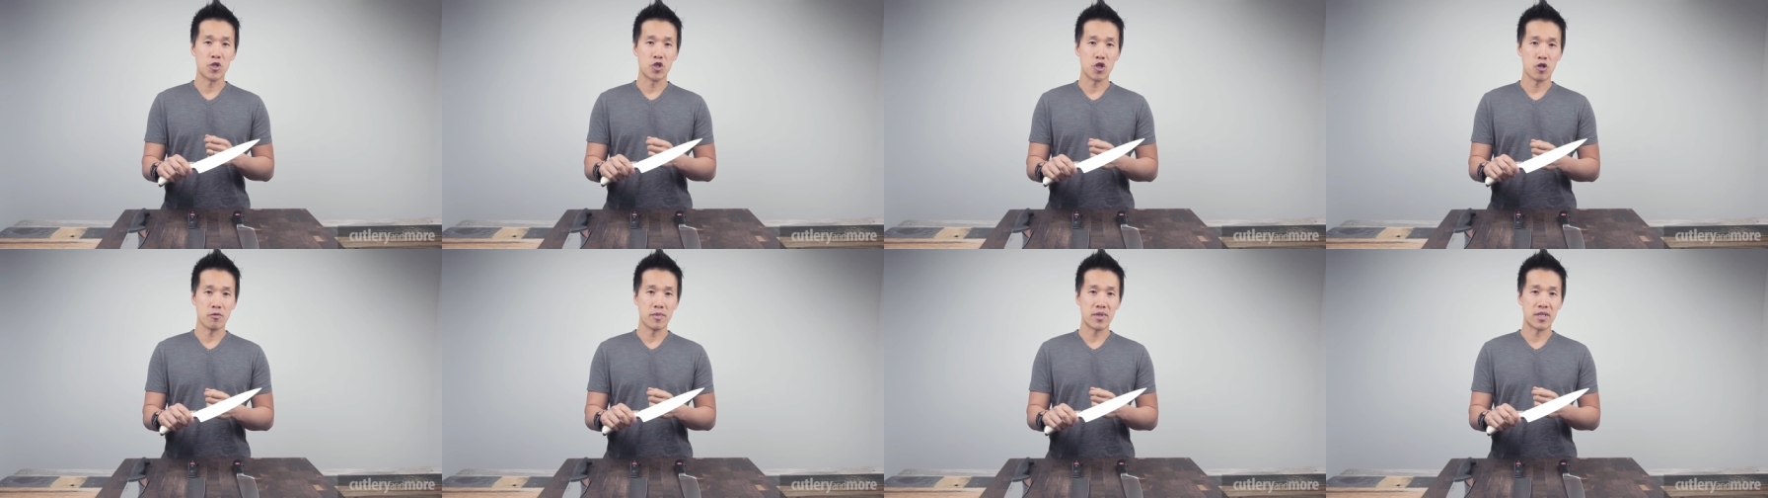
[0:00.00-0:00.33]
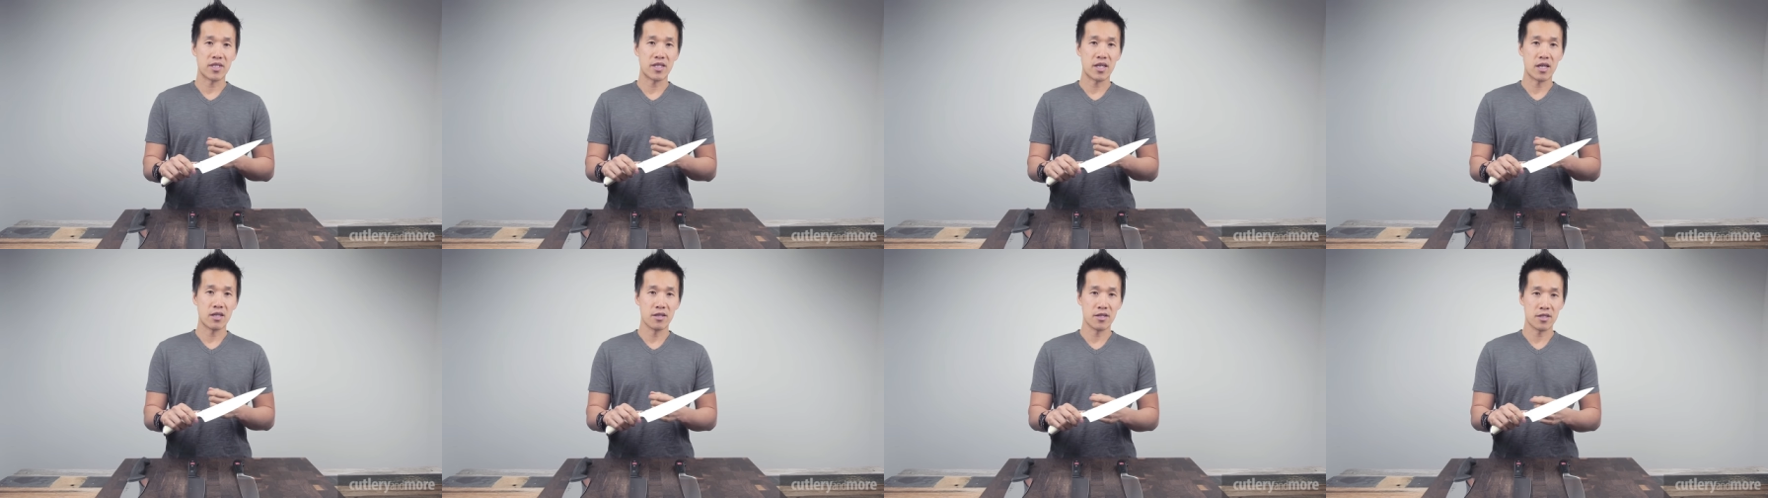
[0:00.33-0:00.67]
German
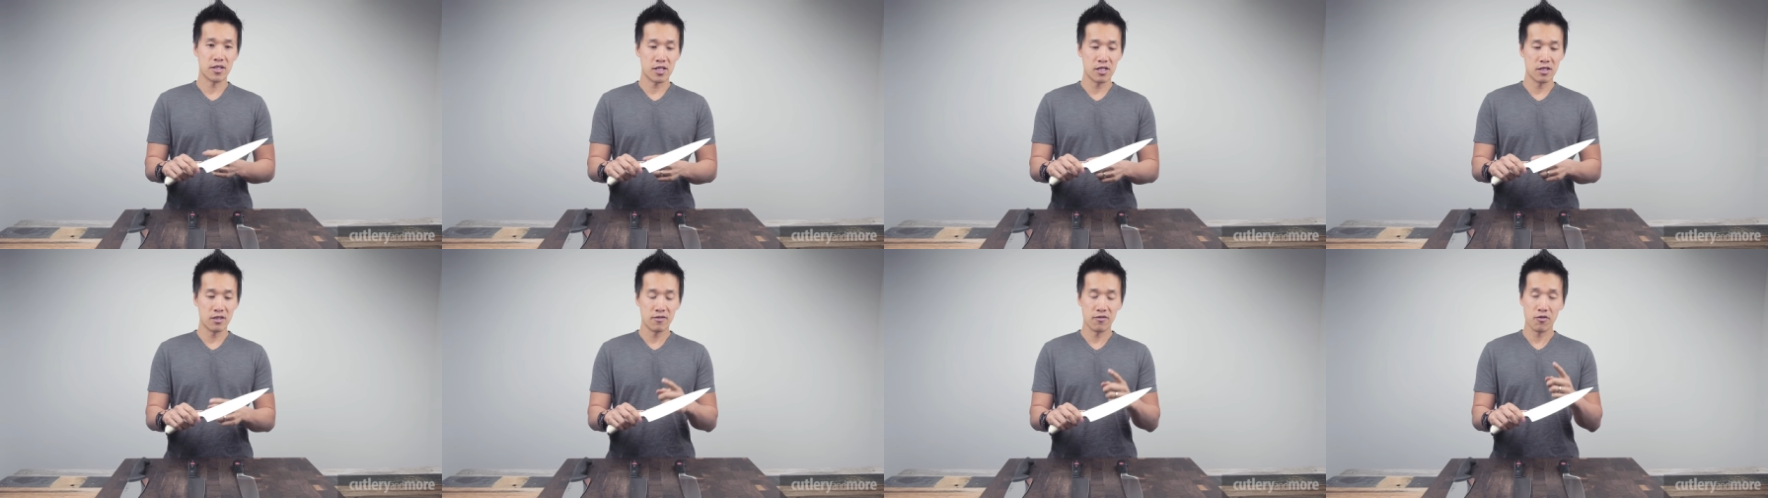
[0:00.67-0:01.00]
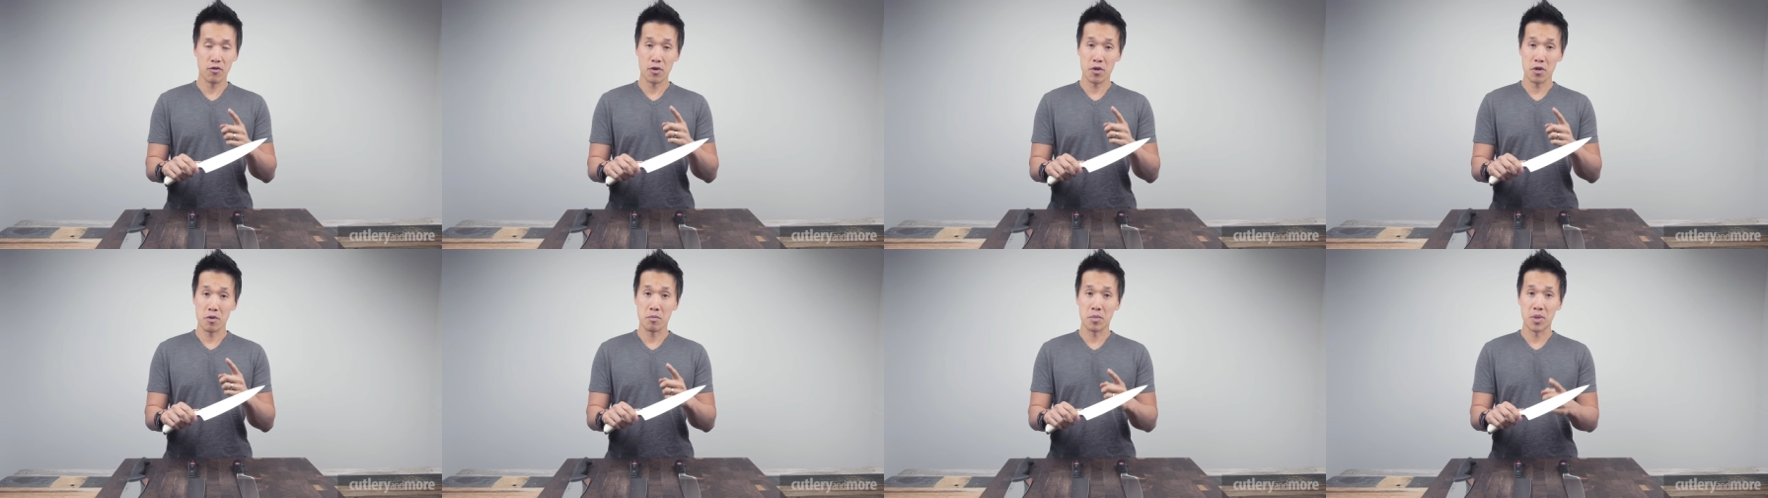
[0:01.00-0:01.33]
stainless steel
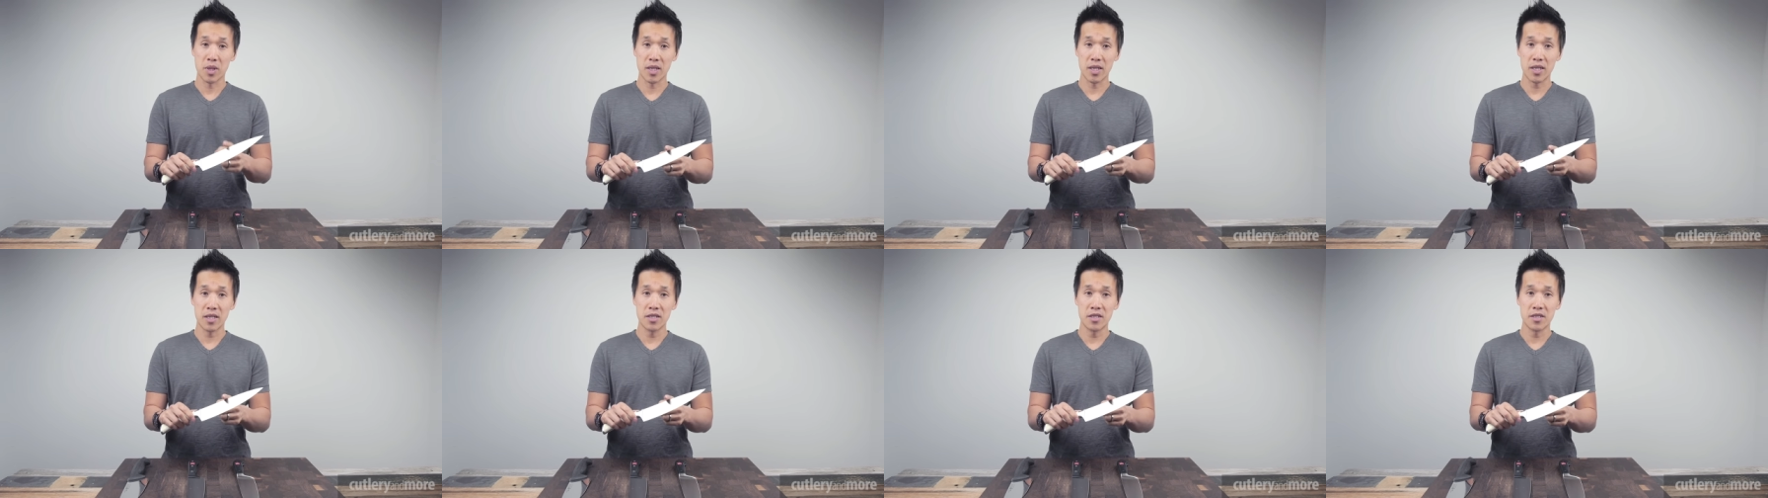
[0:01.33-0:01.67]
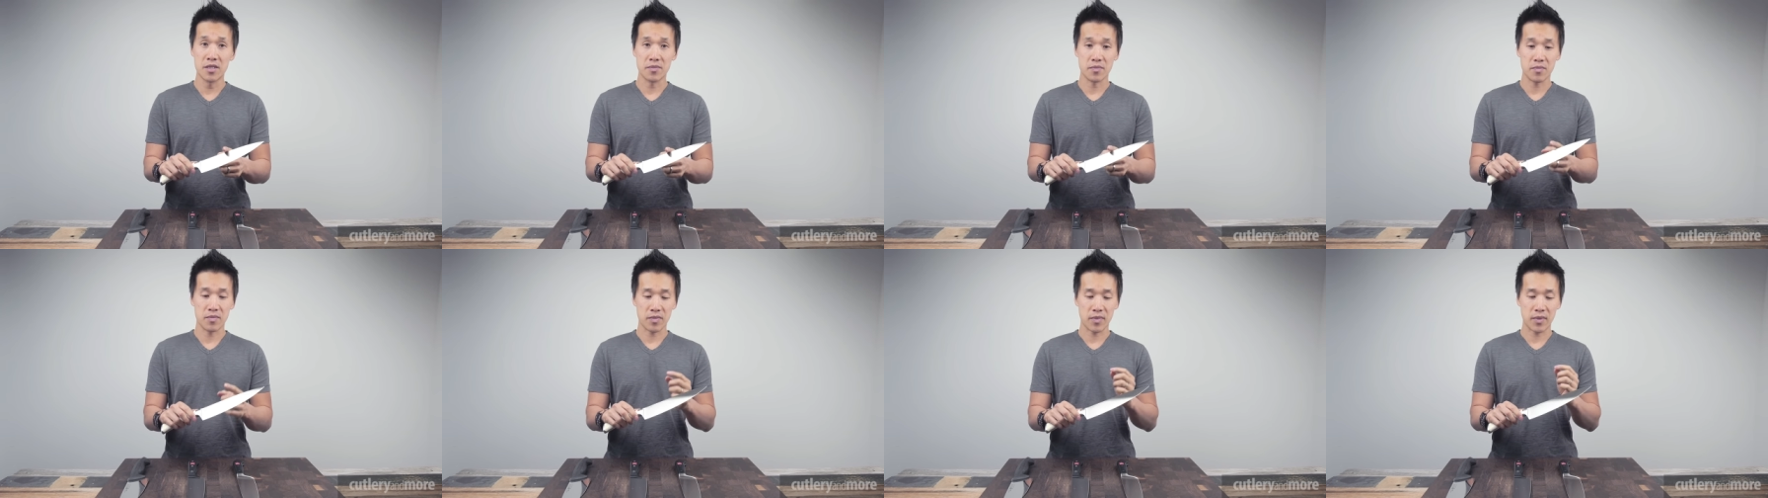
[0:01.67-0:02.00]
for their
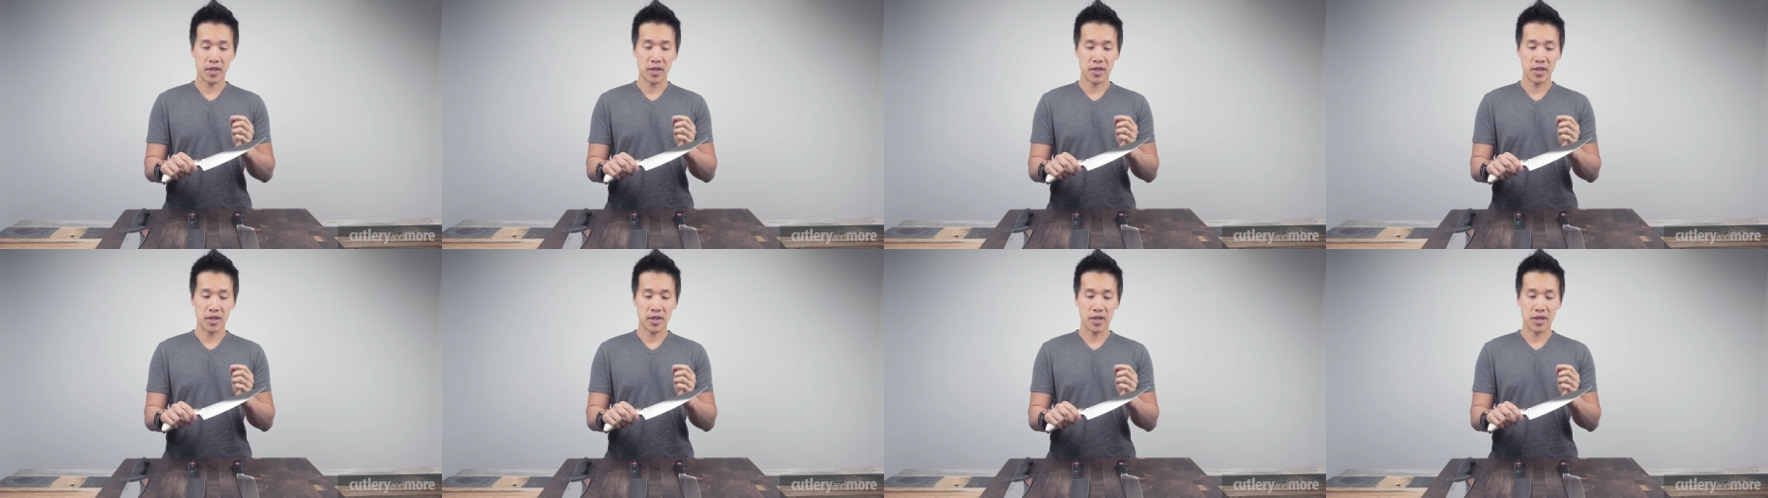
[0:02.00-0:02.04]
blades,